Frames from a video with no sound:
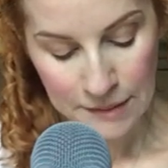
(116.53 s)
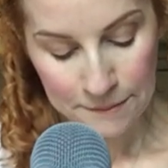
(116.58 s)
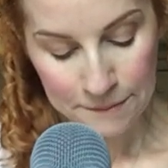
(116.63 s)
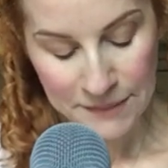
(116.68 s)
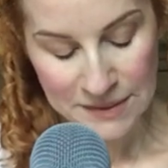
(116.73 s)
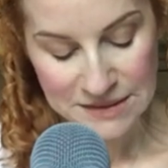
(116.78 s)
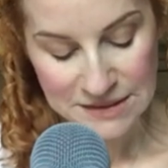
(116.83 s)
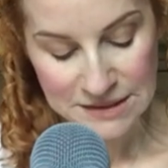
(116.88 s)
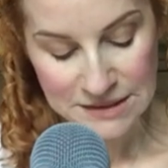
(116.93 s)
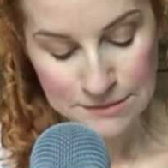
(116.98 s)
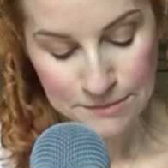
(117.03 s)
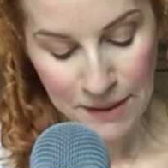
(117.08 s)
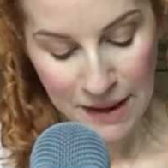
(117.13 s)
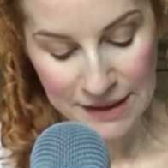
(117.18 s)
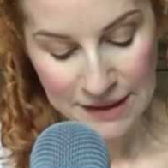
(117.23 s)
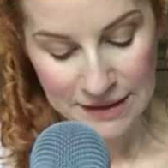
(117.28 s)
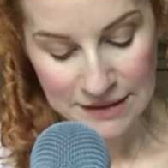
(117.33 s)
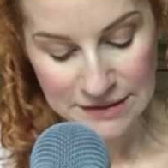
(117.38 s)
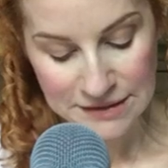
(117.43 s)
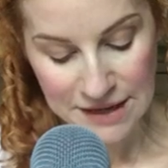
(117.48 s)
Mrs.
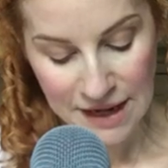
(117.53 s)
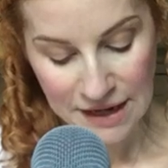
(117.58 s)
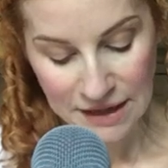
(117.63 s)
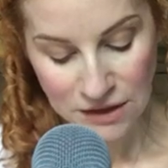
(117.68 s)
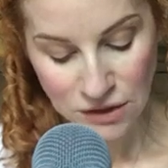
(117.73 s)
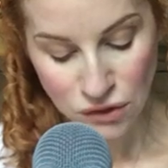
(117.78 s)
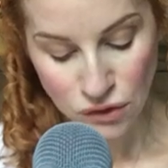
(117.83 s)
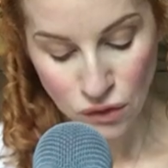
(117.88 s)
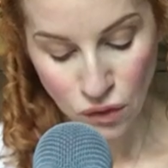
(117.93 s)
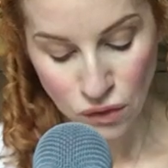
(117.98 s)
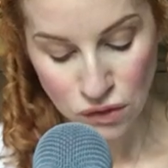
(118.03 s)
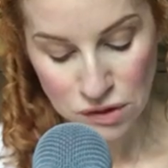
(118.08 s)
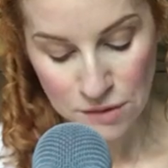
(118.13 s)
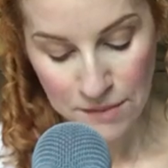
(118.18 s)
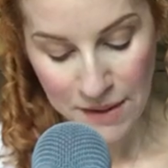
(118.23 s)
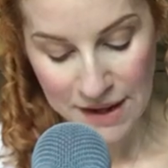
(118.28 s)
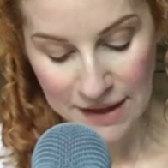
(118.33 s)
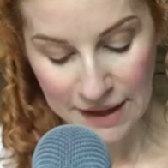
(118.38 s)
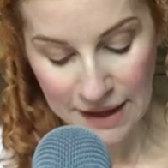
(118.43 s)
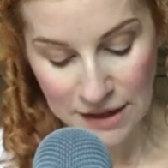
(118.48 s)
Bennet deigned not to
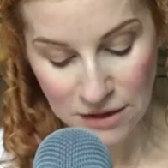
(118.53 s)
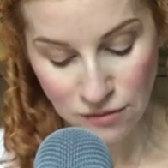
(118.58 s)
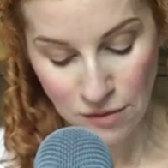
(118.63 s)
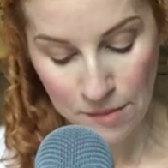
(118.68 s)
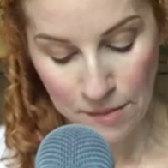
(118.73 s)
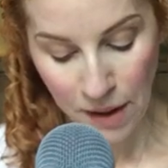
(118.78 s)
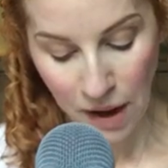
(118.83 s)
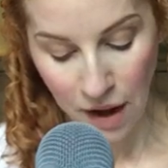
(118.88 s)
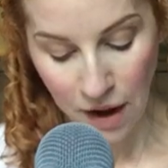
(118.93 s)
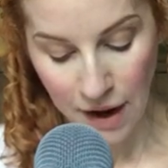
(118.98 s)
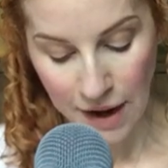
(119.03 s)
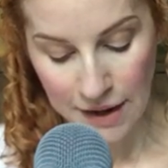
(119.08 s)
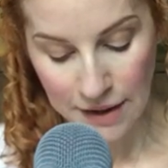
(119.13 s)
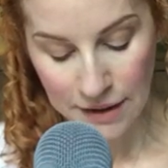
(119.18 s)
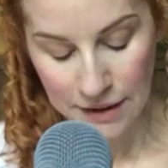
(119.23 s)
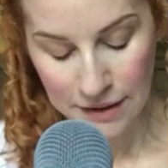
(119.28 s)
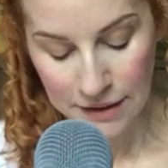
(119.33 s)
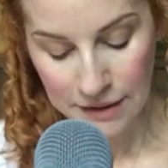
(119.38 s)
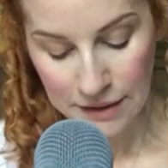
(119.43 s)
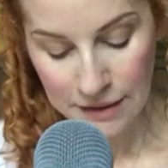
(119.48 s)
make any reply,
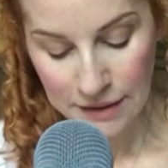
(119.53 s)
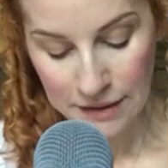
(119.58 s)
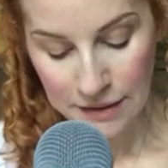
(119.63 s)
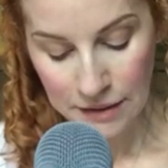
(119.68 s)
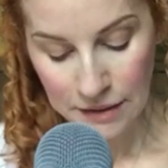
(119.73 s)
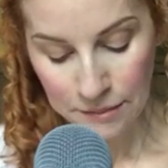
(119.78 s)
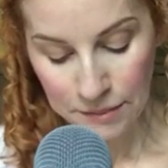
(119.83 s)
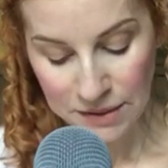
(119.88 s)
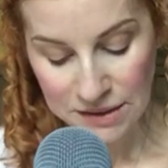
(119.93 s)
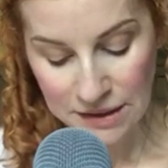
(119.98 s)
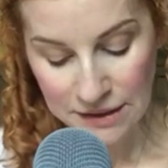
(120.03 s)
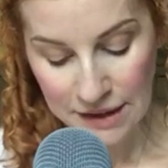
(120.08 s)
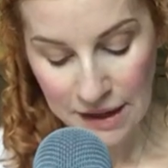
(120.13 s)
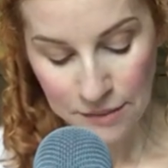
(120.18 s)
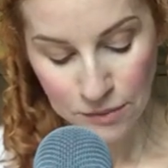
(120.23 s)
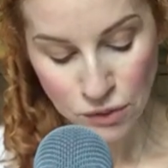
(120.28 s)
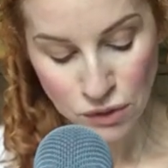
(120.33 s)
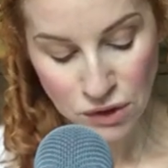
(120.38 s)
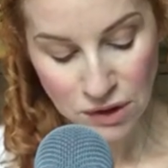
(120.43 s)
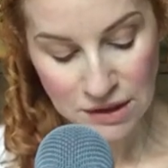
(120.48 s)
but
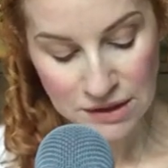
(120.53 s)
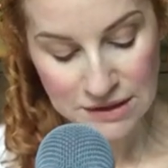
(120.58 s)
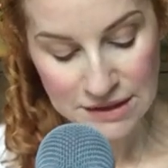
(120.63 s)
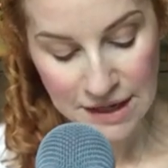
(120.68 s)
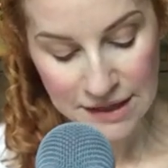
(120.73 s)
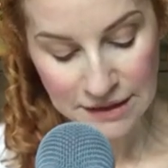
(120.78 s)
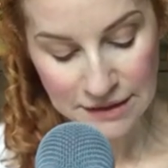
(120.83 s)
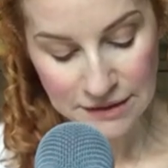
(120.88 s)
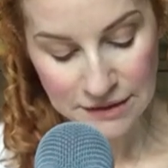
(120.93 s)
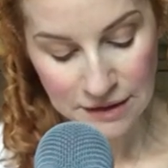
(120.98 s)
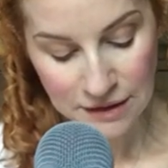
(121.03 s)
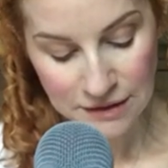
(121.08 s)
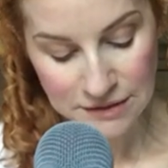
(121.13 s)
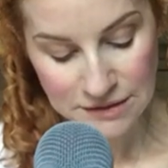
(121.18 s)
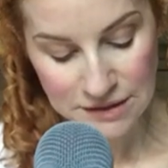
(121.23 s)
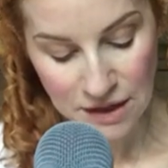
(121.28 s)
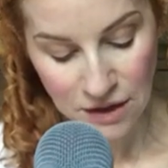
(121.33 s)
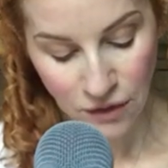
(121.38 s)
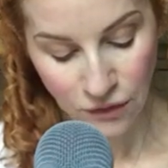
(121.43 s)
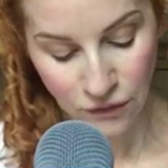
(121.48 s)
unable to content
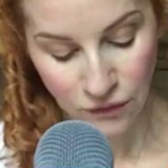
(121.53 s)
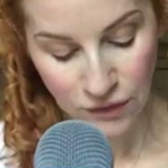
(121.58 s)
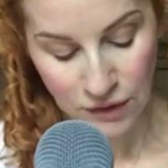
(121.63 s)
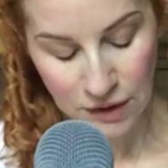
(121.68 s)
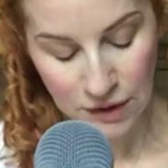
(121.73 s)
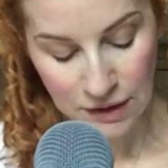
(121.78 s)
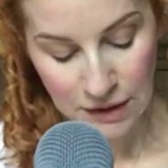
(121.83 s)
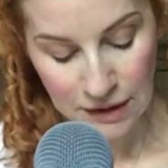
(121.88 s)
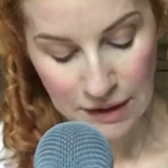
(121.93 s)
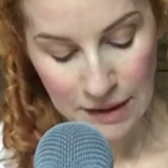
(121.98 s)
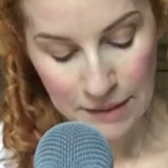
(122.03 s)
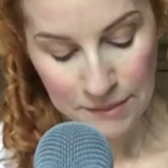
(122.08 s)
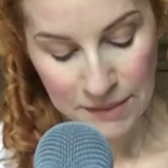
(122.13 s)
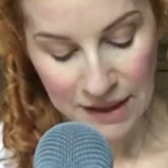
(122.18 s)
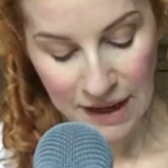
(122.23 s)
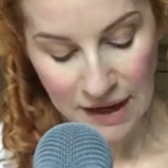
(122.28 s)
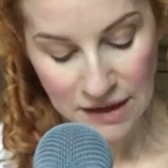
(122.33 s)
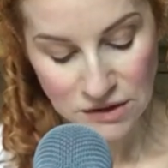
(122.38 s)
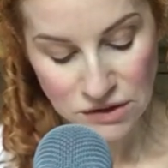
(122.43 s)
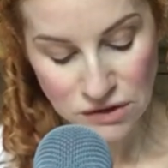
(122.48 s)
herself, began